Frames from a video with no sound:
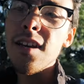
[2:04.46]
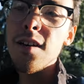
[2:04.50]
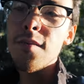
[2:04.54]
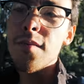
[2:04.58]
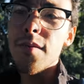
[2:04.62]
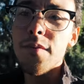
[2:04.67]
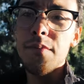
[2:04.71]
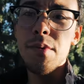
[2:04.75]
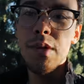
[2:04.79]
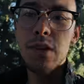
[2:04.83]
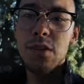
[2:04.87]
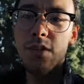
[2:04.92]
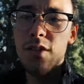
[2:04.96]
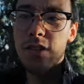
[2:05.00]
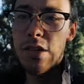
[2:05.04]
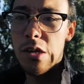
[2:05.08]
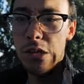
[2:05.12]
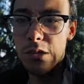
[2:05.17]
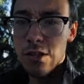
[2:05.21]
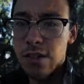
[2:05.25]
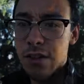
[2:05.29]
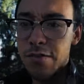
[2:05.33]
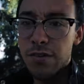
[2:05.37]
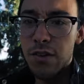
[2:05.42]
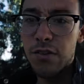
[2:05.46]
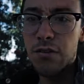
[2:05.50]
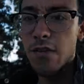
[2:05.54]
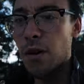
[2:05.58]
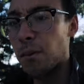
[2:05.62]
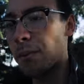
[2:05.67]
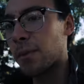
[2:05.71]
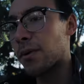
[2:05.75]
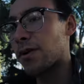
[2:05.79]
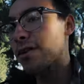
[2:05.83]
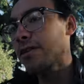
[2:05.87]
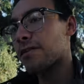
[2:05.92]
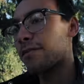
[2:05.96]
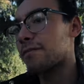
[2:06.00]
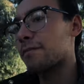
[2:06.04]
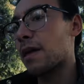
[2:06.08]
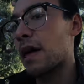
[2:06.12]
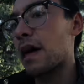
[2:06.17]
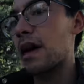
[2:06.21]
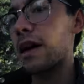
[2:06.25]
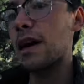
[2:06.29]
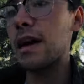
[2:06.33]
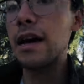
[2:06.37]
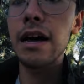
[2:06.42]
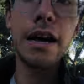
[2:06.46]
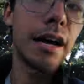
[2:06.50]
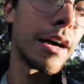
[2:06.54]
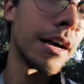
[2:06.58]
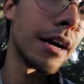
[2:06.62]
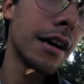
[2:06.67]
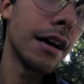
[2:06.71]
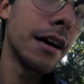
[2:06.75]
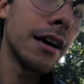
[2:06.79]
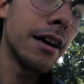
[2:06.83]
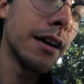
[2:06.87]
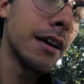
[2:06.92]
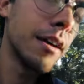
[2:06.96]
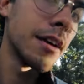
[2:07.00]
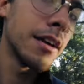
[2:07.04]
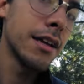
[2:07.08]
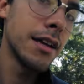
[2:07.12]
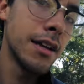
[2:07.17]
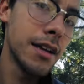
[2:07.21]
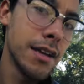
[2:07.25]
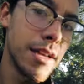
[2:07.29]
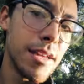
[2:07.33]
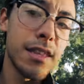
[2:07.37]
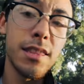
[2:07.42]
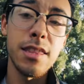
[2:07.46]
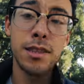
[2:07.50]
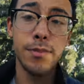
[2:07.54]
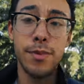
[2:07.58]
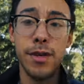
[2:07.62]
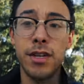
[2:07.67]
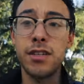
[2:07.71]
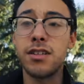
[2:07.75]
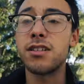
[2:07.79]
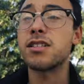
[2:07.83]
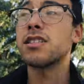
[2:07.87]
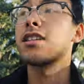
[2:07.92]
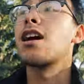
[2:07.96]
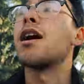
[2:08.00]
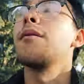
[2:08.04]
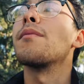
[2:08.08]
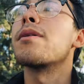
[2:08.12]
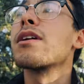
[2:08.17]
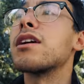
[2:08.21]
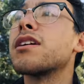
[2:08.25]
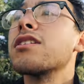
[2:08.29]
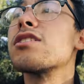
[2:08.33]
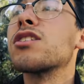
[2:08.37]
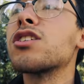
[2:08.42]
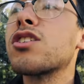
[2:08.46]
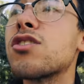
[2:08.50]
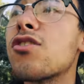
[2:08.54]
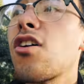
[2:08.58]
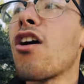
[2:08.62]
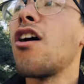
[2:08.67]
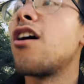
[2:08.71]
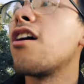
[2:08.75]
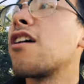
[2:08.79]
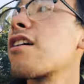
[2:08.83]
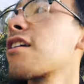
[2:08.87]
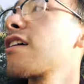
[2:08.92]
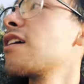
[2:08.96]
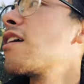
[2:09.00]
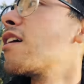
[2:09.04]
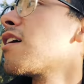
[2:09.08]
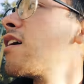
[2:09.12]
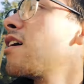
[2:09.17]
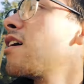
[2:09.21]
like I'm going to be doing No Shave November. Uh, the beard is coming in strong.